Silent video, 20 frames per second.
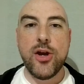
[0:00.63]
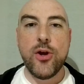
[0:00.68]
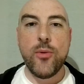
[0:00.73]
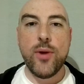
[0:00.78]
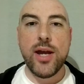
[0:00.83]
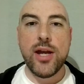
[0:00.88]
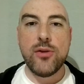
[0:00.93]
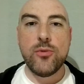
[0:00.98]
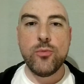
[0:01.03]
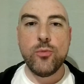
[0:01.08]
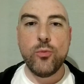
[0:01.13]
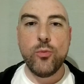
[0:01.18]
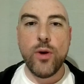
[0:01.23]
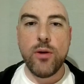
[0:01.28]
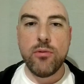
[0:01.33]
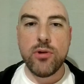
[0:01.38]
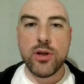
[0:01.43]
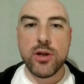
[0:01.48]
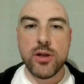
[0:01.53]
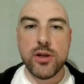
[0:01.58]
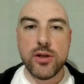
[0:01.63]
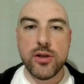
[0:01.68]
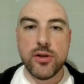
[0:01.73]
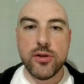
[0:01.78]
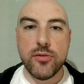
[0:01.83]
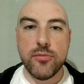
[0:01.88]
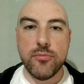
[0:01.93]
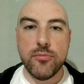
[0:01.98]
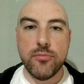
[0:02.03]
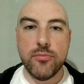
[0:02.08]
and
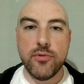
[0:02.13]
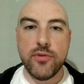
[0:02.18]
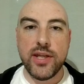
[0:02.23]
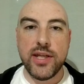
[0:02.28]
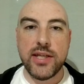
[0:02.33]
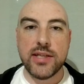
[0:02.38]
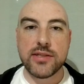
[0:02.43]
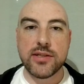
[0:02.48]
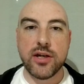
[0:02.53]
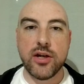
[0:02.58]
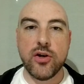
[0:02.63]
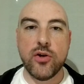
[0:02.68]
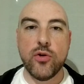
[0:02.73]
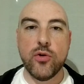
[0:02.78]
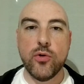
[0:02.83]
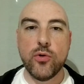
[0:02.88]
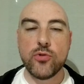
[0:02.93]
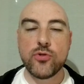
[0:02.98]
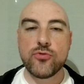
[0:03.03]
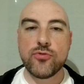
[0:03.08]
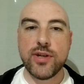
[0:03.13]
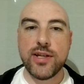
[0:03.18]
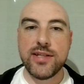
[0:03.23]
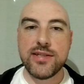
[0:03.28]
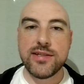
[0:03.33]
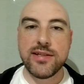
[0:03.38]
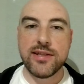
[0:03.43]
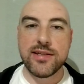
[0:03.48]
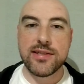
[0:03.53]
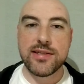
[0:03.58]
welcome. These are horse
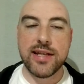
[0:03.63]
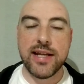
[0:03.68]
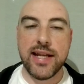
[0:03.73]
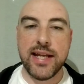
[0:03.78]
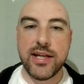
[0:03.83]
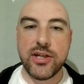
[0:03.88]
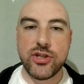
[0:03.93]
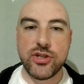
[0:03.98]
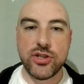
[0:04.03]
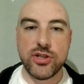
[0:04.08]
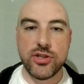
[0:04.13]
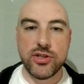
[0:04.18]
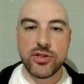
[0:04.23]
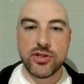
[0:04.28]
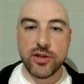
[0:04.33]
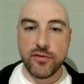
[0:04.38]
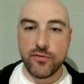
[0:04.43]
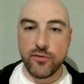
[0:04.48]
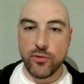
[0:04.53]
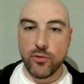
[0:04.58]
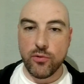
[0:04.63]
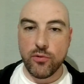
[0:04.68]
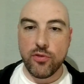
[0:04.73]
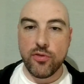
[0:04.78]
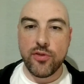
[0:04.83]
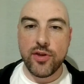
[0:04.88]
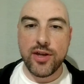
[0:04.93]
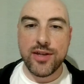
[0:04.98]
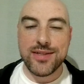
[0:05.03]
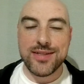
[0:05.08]
racing selections for
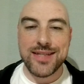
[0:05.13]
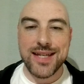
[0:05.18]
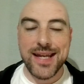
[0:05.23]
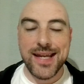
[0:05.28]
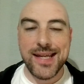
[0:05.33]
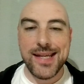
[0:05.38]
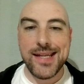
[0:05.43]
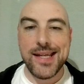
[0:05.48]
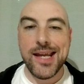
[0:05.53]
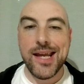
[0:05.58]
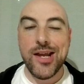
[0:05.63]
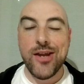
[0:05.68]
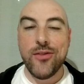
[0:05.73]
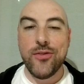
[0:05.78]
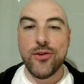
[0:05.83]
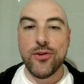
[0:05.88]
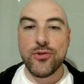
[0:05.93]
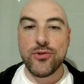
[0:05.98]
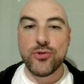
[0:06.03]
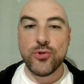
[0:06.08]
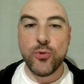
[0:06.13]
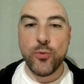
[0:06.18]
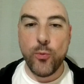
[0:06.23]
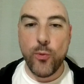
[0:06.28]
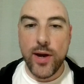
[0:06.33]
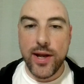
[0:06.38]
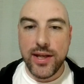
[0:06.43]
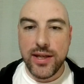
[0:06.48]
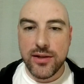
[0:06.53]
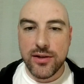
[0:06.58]
Thursday, the
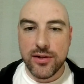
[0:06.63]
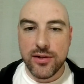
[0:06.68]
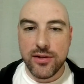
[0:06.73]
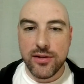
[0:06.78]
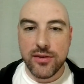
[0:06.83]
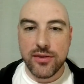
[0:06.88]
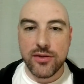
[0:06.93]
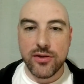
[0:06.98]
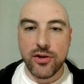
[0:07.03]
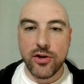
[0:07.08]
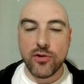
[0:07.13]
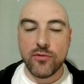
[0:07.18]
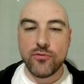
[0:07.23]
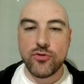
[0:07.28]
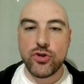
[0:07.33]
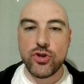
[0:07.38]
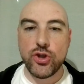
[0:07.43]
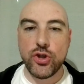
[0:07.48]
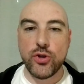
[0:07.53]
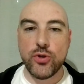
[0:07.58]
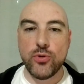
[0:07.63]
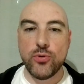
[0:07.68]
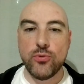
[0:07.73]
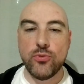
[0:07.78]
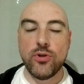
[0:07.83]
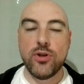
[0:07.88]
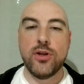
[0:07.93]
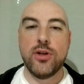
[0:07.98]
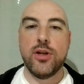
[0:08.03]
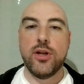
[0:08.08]
29th of
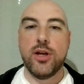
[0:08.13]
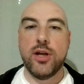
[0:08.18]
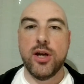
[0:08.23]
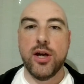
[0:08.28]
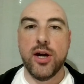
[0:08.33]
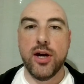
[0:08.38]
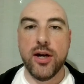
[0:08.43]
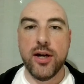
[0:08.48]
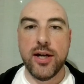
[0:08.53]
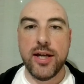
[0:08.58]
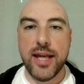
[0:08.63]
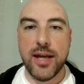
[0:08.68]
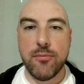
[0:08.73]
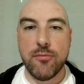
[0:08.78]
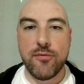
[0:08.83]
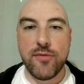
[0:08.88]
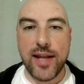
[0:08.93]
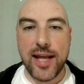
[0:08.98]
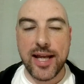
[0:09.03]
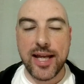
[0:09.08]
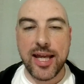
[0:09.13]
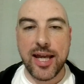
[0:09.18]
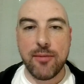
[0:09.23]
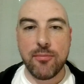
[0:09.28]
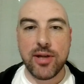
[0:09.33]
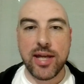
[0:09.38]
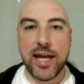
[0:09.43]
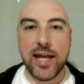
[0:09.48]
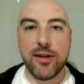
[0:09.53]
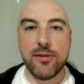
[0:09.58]
June. I am Flat Cap
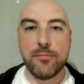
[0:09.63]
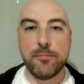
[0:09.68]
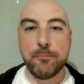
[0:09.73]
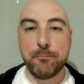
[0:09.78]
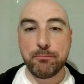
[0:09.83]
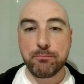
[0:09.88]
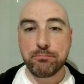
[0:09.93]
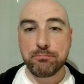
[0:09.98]
Callum,